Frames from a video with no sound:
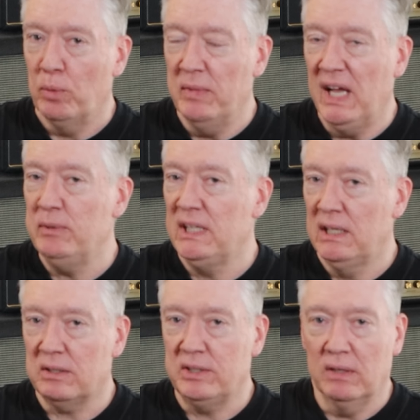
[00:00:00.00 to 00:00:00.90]
may be
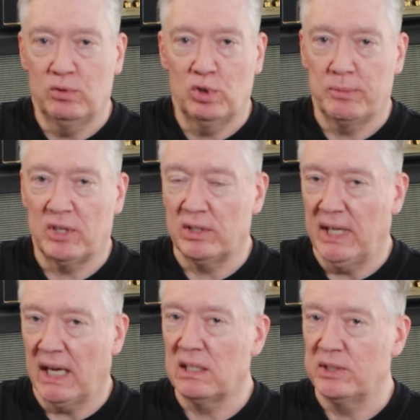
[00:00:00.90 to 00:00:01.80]
guilty of criminal
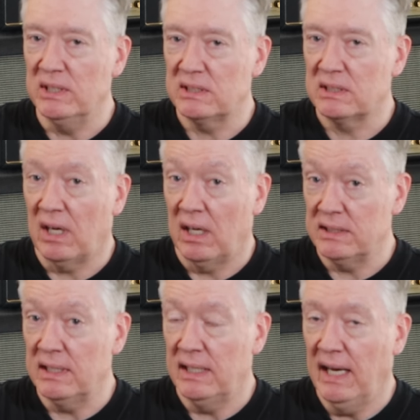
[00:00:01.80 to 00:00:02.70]
negligence
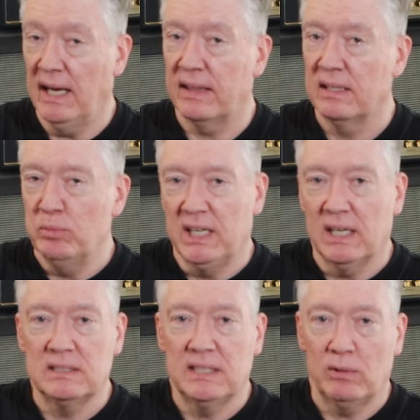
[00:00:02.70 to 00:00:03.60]
causing death
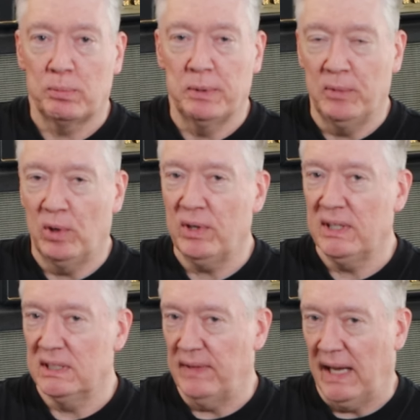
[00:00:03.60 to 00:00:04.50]
because they were
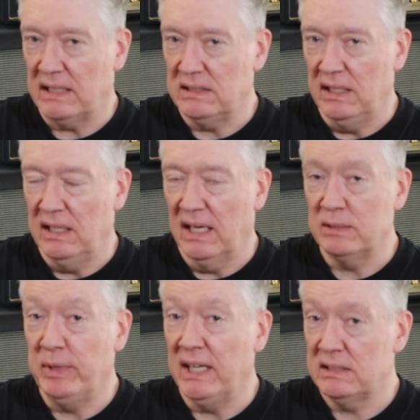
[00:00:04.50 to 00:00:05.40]
promoting this vaccine
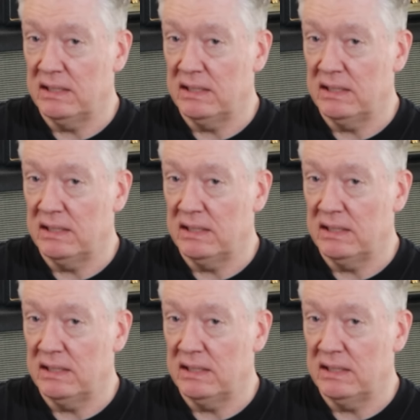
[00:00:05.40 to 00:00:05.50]
as being